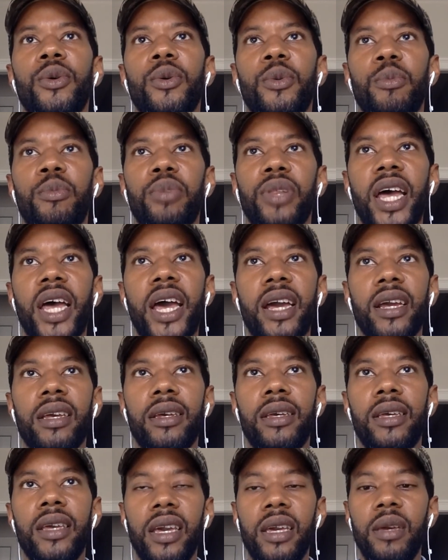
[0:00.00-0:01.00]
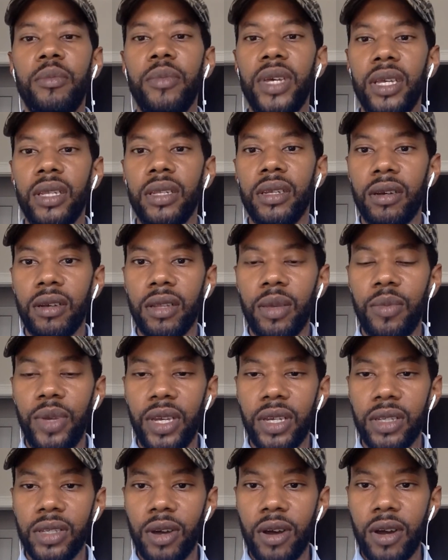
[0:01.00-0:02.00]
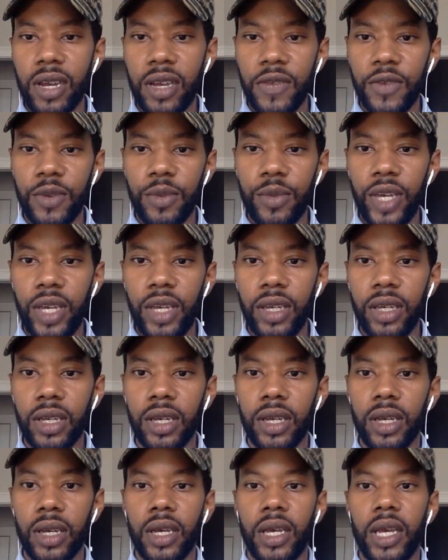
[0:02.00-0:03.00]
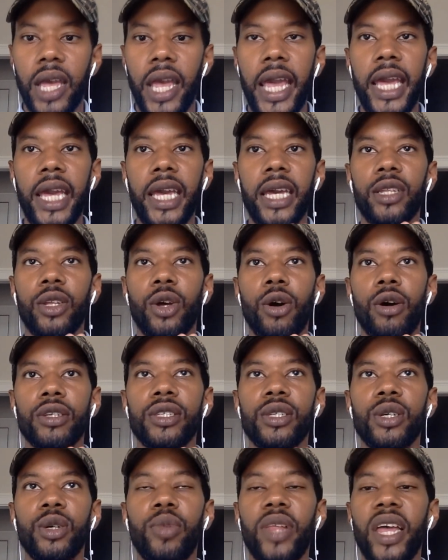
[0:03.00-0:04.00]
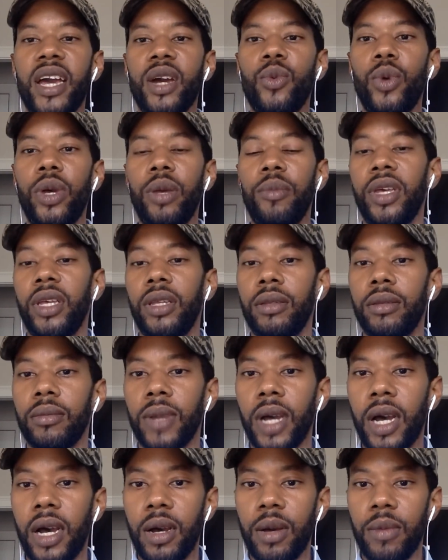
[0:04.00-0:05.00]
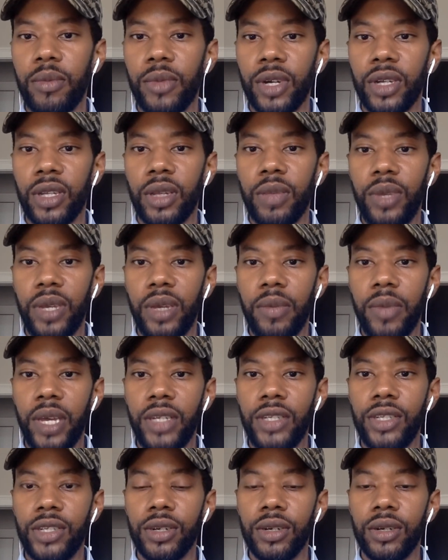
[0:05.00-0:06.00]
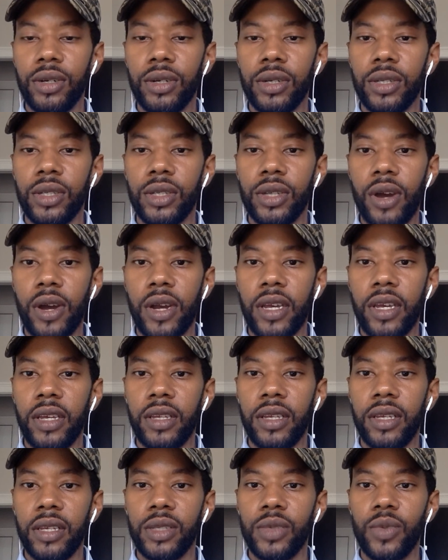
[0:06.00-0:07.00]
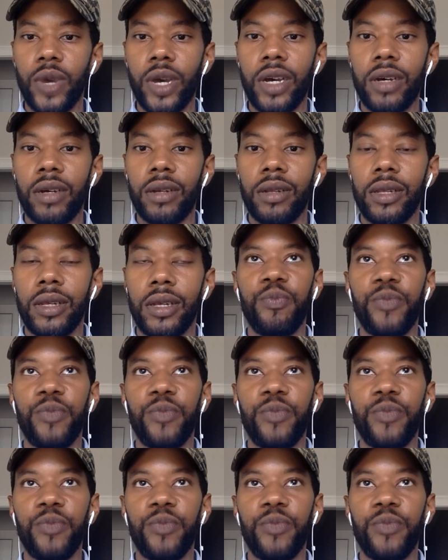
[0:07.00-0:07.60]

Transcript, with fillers: Black gay men are going to be a target for me, and also Black women are going to be a major target as well.